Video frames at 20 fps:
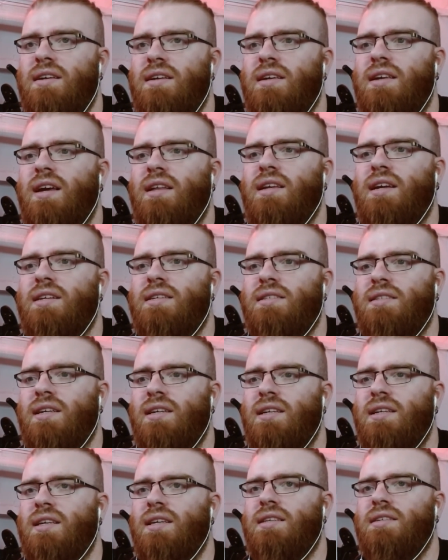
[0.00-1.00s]
Yeah, they are
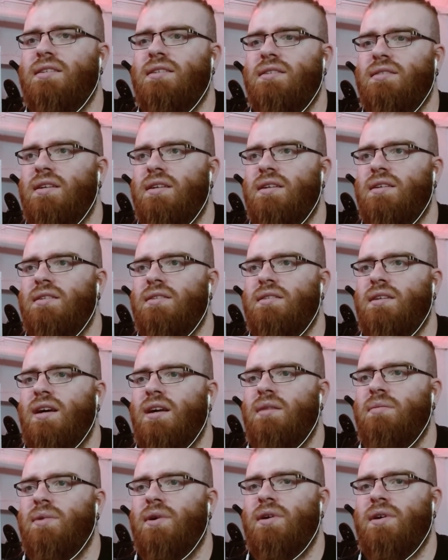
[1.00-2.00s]
studying it.
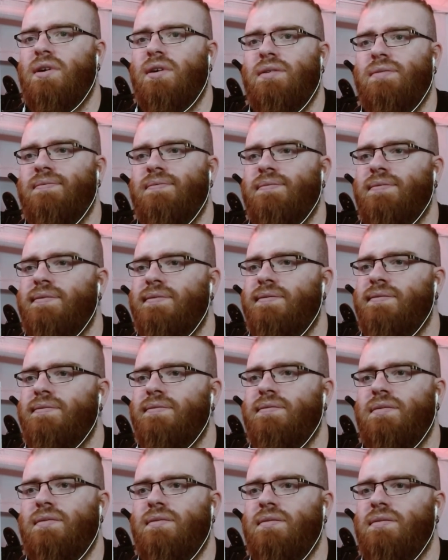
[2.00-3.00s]
Starbuck,
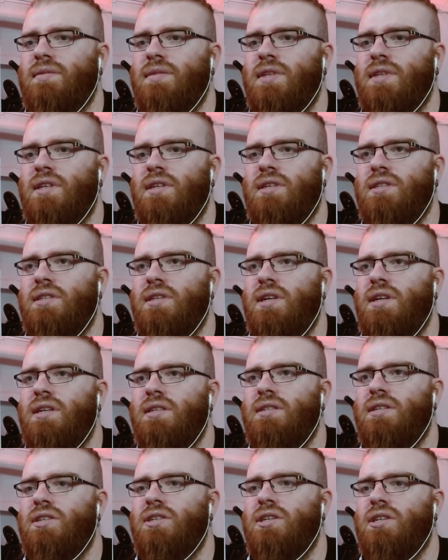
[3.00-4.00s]
she
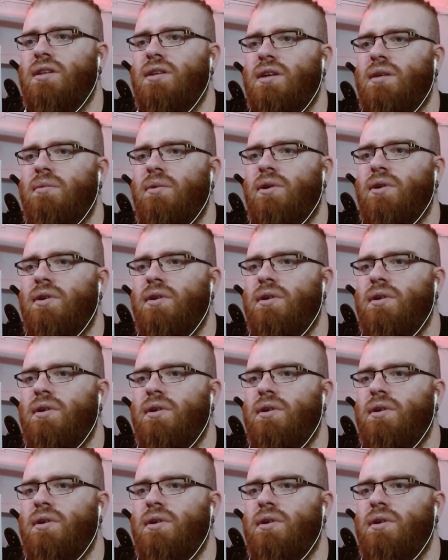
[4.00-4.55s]
is the shit, come on.